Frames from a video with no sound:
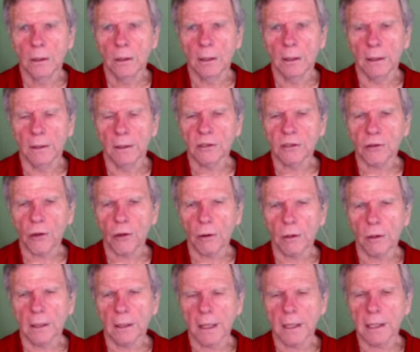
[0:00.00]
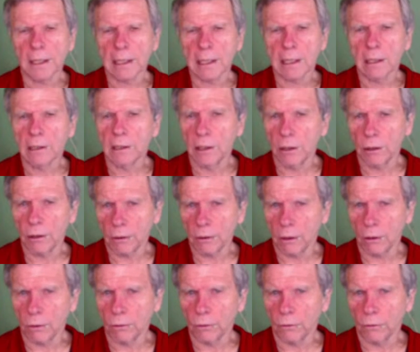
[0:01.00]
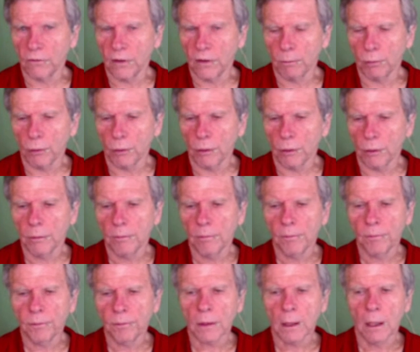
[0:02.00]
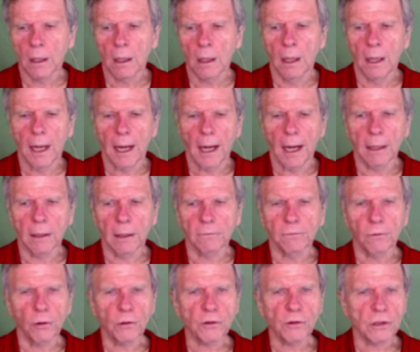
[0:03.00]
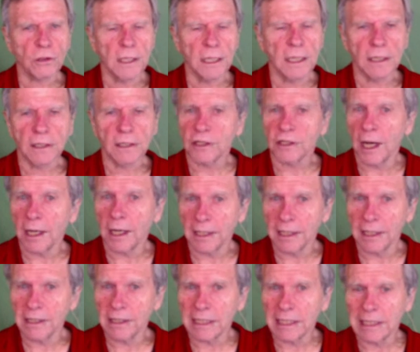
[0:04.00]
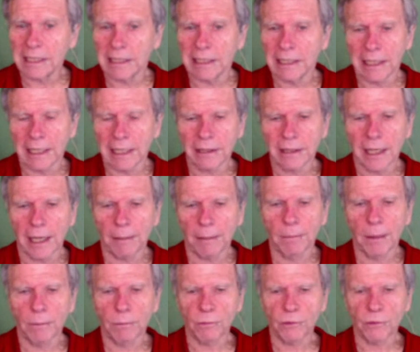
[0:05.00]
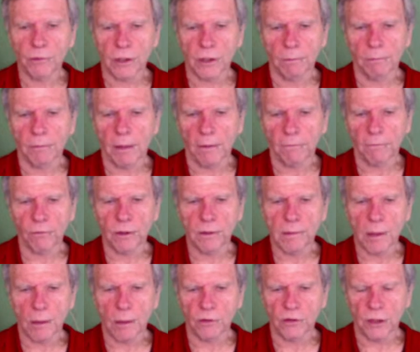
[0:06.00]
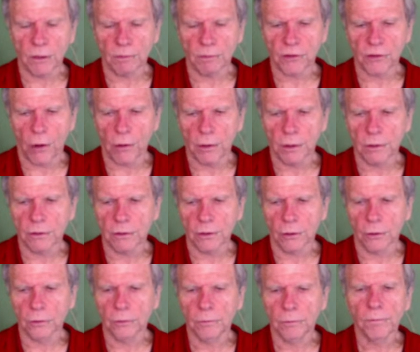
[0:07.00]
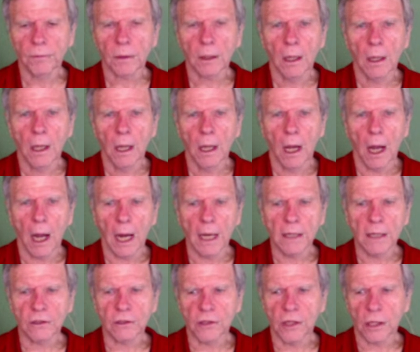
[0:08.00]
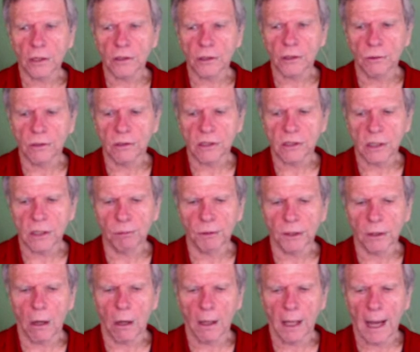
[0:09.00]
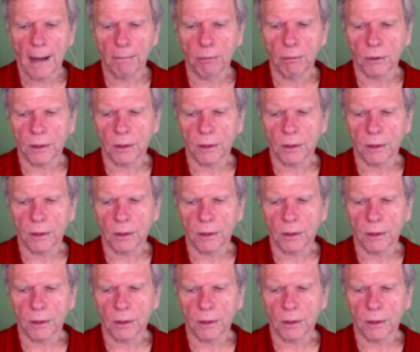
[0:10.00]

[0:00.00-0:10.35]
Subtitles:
this started I think a year ago, November. And unfortunately, it's not easy to get that membership, that free membership started. So I suggest you just simply call Apple